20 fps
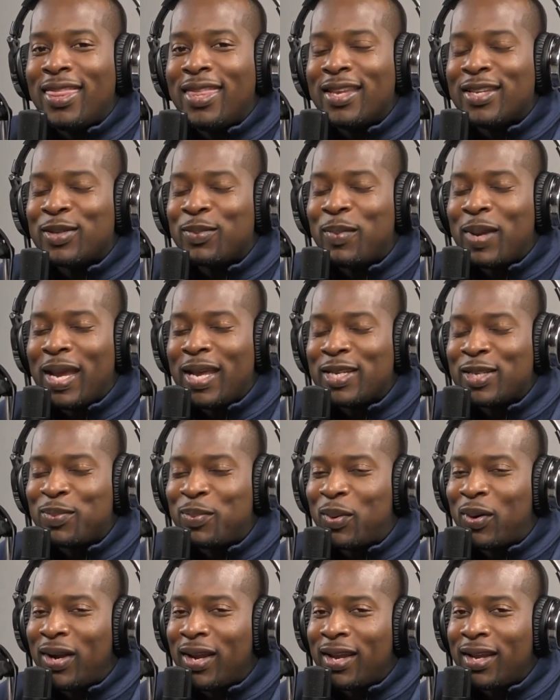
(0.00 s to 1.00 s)
this man's
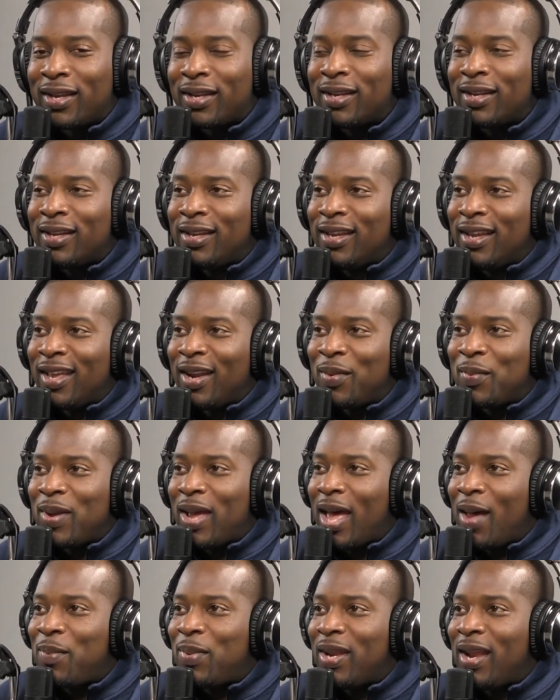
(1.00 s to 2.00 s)
brain, and I'm
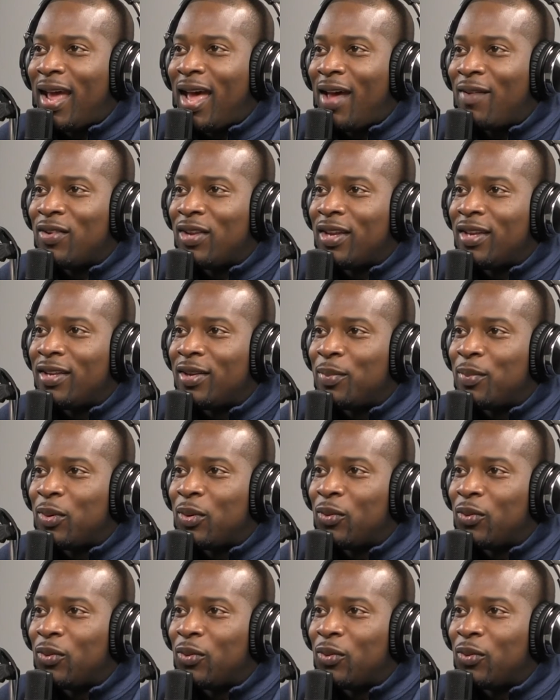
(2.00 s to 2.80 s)
happy to have you in the booth.